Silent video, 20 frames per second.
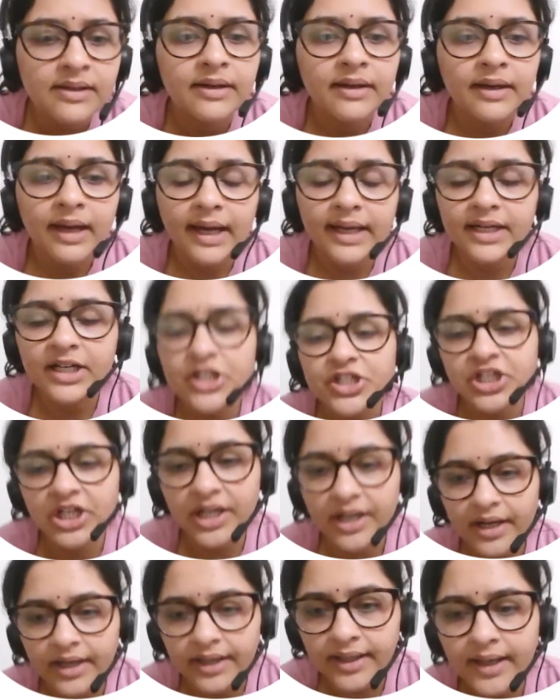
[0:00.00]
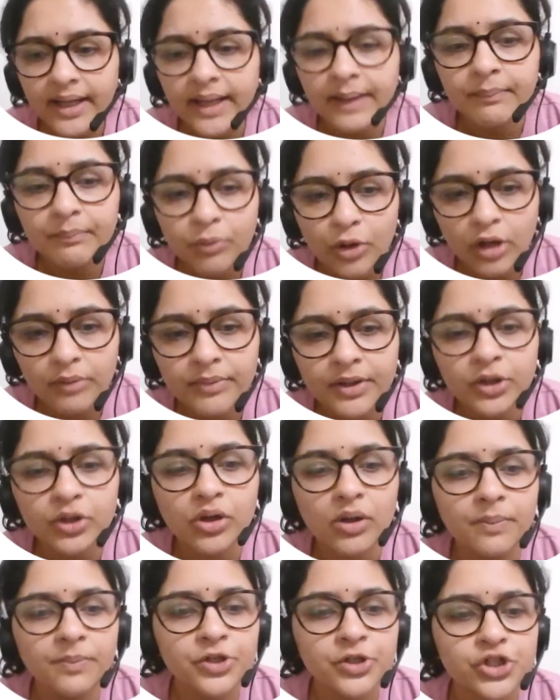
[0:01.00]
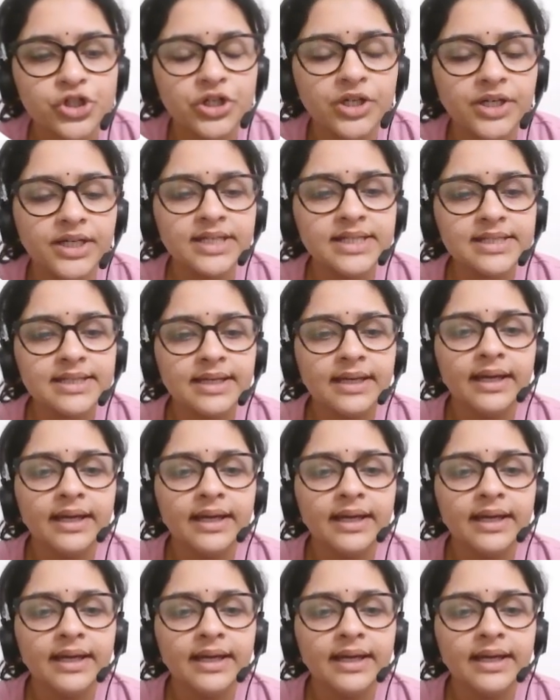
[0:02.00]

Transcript: and it generated employment opportunities,